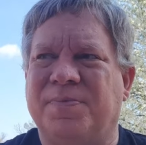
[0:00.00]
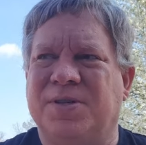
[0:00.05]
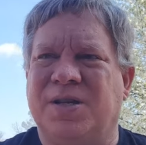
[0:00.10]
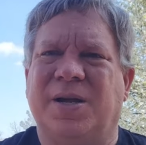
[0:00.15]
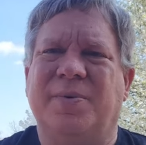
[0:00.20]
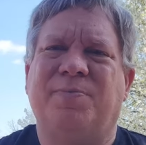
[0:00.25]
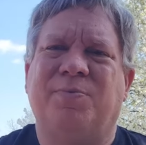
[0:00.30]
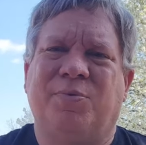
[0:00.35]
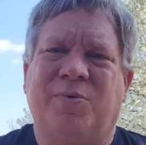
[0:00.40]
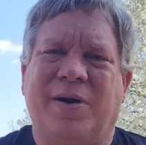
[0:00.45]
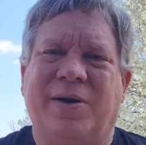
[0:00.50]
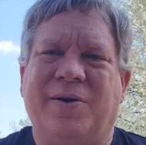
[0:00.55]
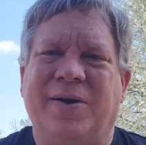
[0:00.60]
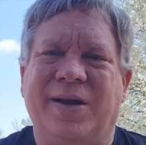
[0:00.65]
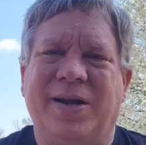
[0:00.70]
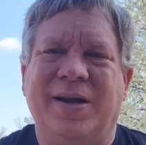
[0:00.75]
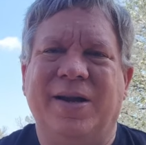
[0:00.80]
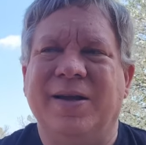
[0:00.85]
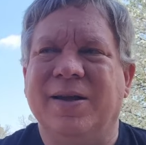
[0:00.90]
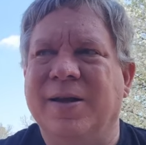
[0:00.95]

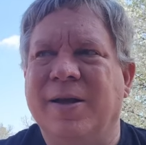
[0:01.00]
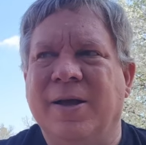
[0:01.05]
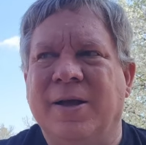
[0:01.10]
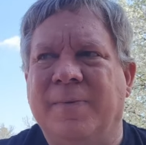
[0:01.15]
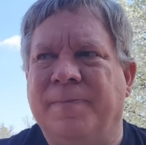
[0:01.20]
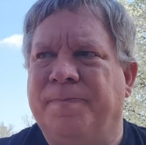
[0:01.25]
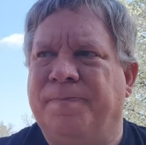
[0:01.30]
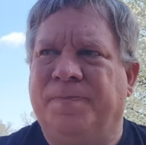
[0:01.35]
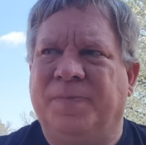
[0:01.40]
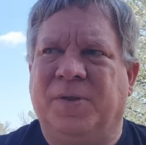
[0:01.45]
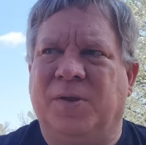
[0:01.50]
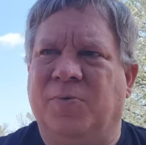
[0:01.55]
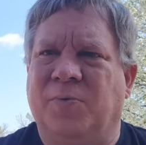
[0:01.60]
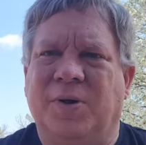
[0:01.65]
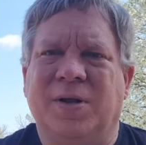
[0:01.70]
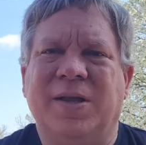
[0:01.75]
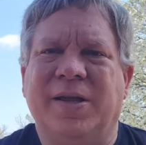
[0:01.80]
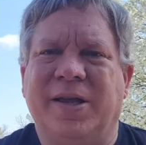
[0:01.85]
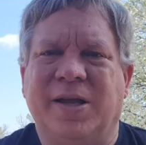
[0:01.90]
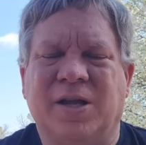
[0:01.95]
temporary,
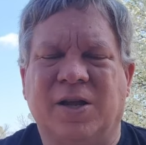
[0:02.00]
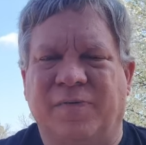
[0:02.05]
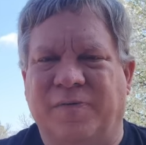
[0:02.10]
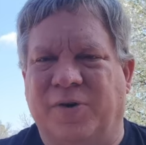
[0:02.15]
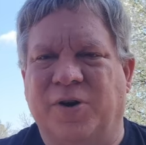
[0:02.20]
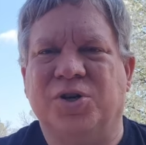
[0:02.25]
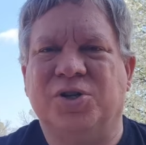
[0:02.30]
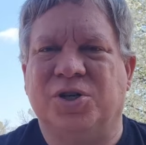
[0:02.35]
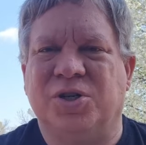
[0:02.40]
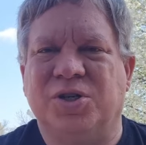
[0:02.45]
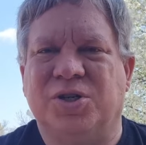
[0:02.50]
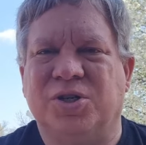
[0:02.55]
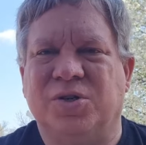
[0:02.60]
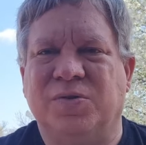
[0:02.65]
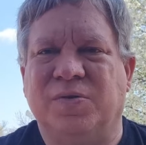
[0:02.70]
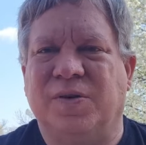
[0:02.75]
really a conversion